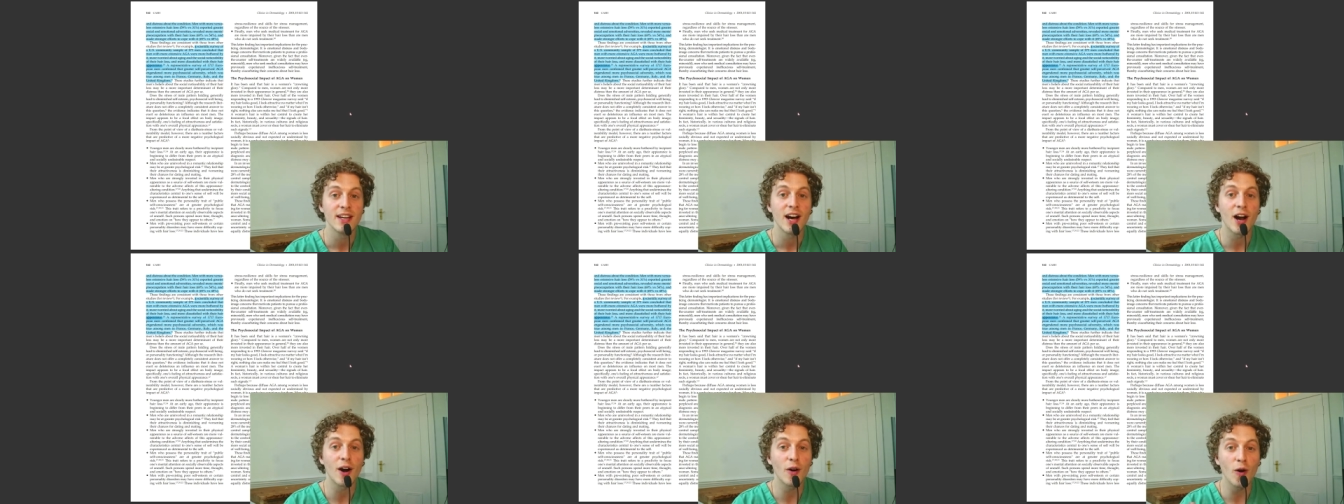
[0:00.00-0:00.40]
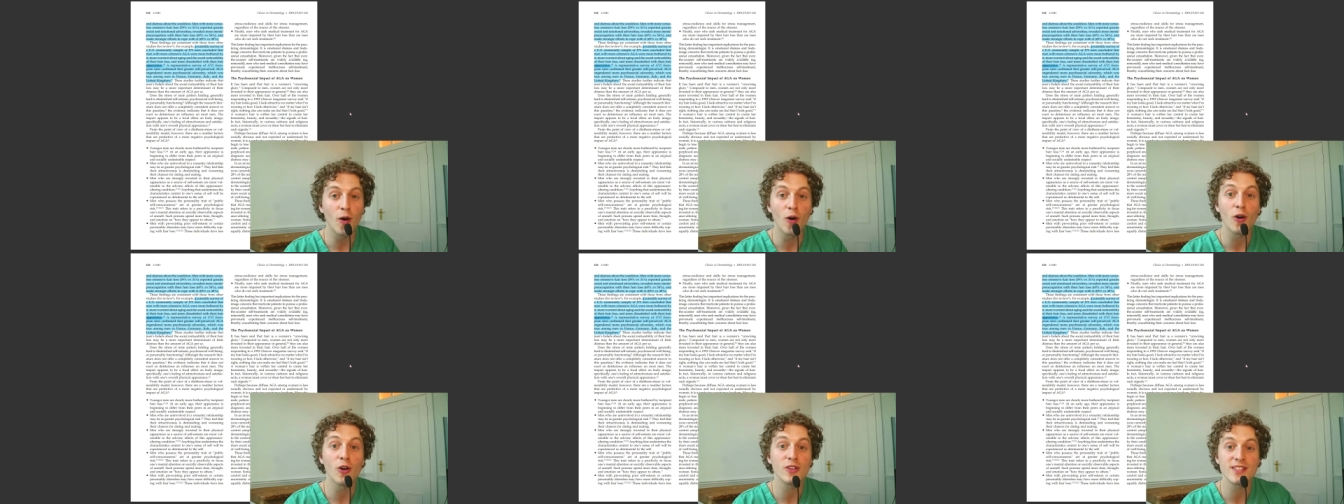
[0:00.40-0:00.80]
are
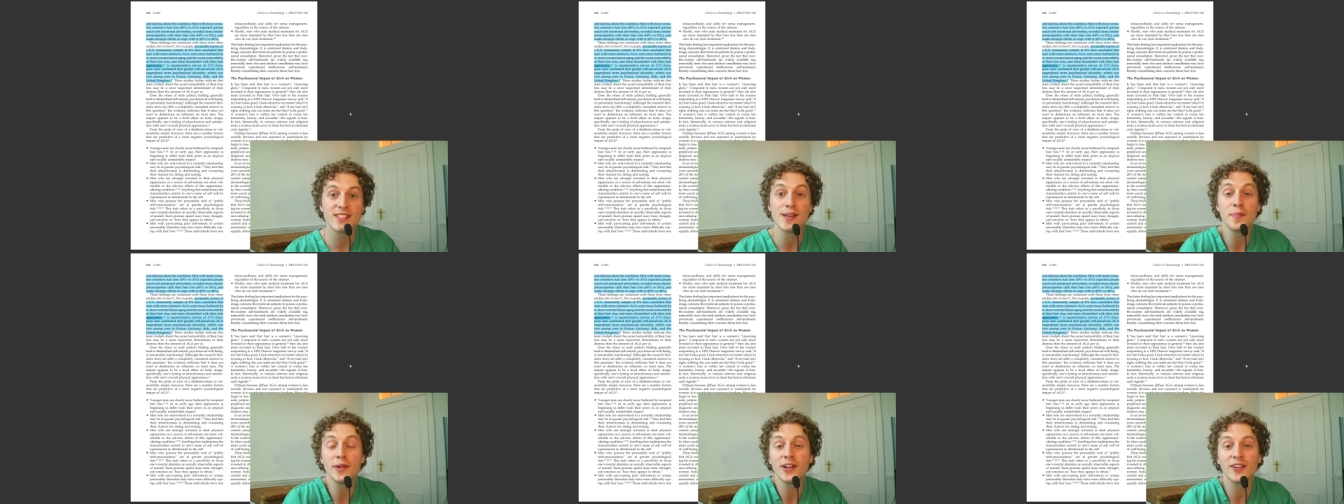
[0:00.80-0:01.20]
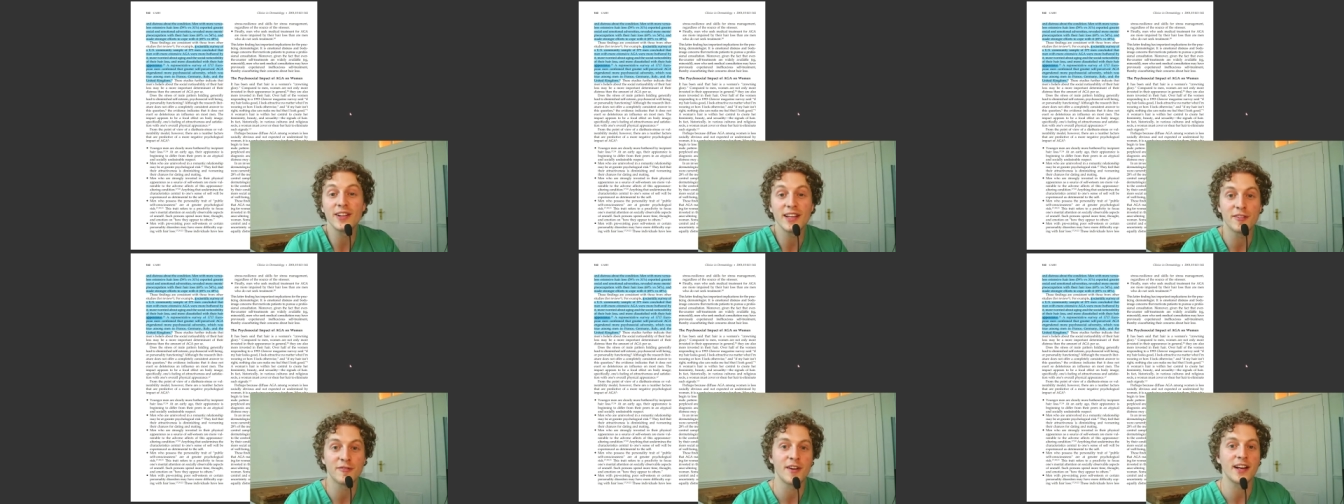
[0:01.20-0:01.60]
all
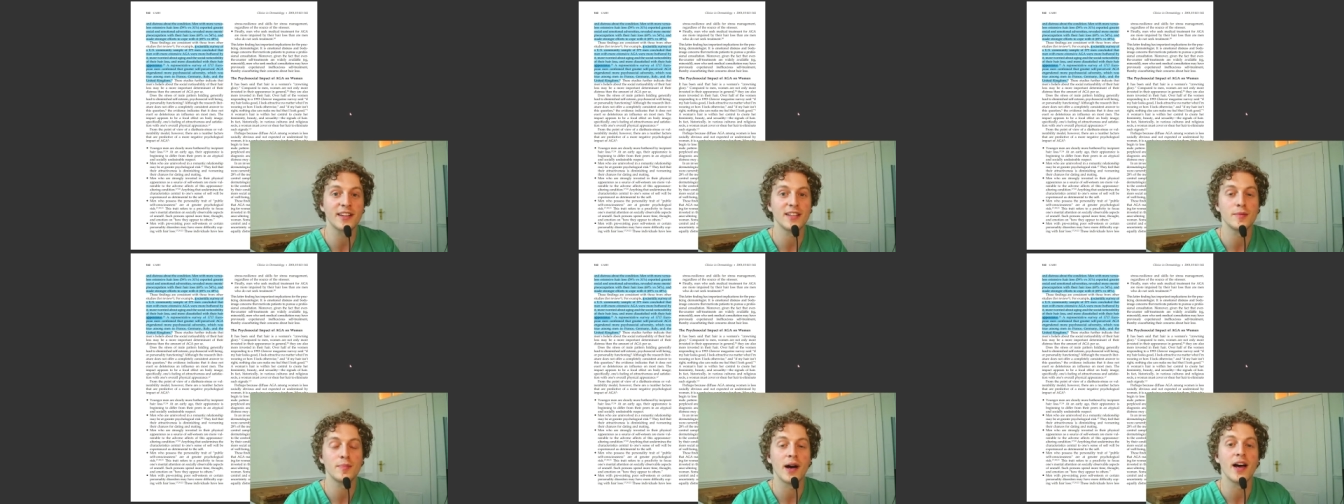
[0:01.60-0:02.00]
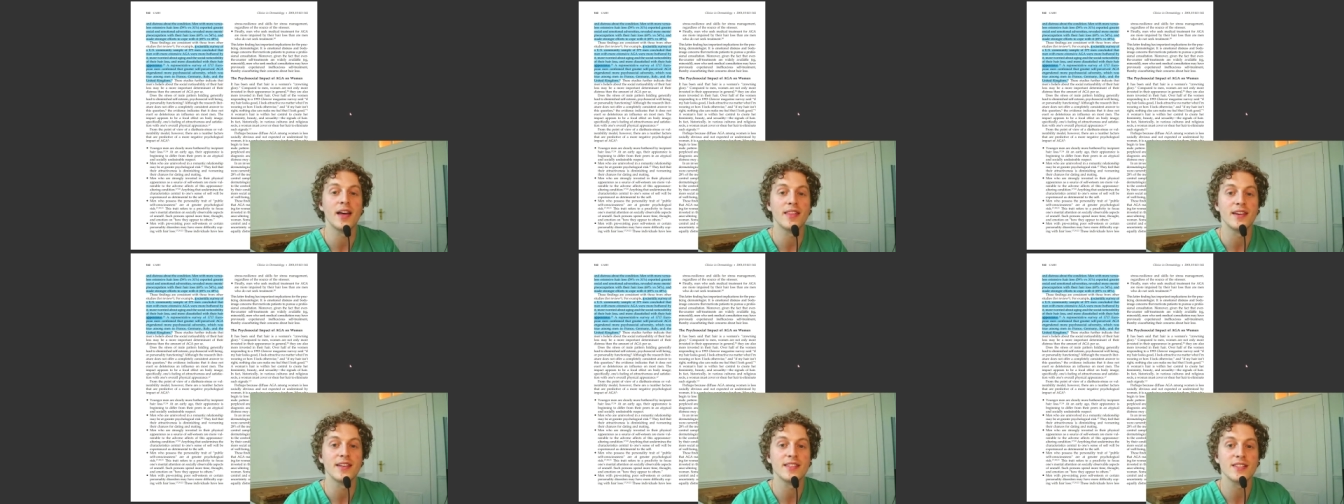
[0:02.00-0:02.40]
similarly affected by
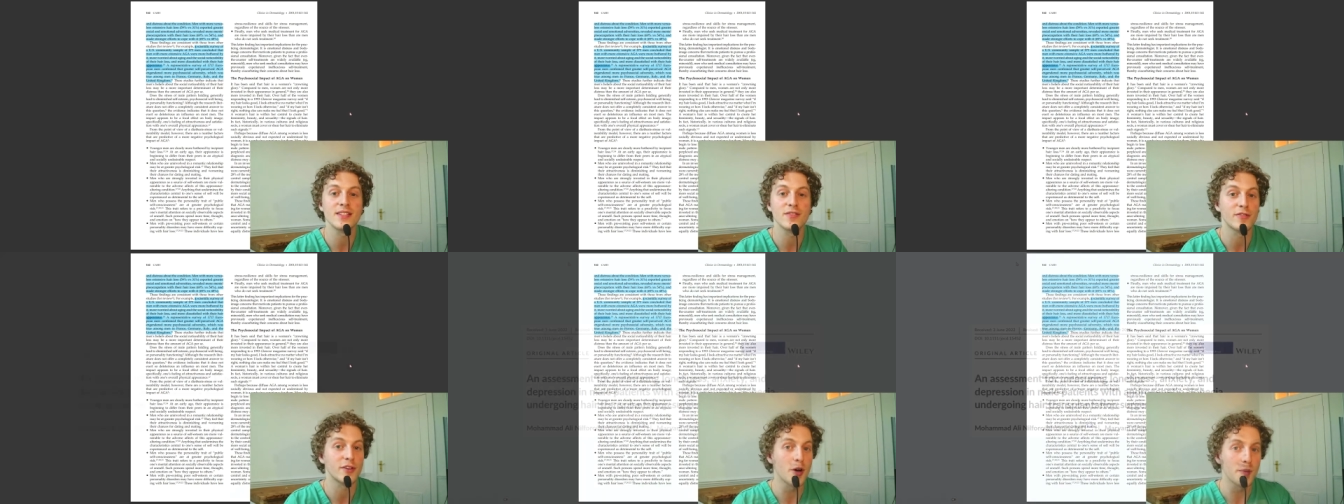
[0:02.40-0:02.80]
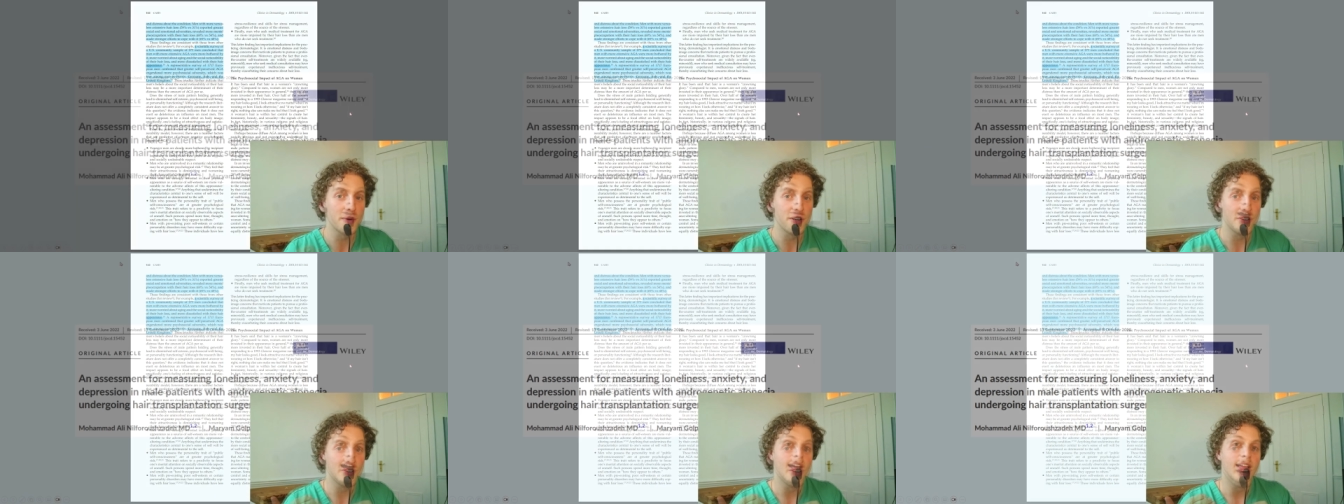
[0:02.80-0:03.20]
this phenomenon.